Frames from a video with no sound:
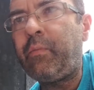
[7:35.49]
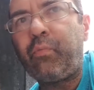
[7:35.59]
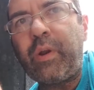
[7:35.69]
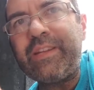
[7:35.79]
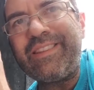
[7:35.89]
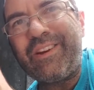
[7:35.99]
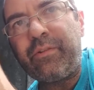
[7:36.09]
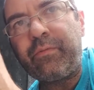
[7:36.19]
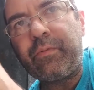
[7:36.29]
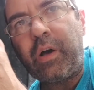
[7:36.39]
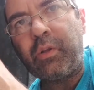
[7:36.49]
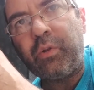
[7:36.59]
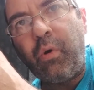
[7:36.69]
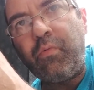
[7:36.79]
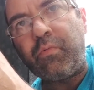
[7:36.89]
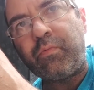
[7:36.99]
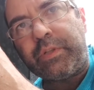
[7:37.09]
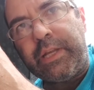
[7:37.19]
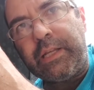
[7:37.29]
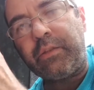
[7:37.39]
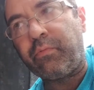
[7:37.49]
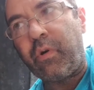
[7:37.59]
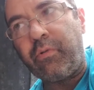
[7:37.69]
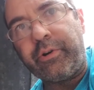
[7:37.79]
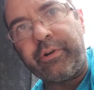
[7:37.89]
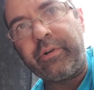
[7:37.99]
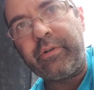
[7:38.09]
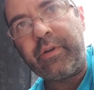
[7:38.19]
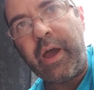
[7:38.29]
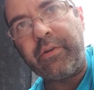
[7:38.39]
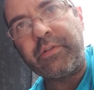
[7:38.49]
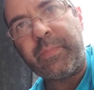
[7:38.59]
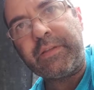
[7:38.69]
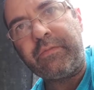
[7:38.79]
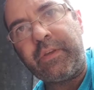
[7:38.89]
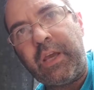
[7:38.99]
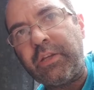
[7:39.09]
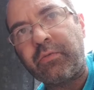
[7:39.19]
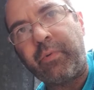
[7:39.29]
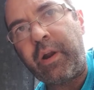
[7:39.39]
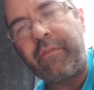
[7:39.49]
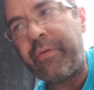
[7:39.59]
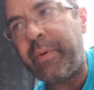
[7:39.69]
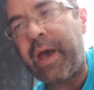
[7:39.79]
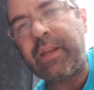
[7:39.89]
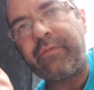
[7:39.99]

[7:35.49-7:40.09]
Right there alone would take the rotor out of specification right off the bat.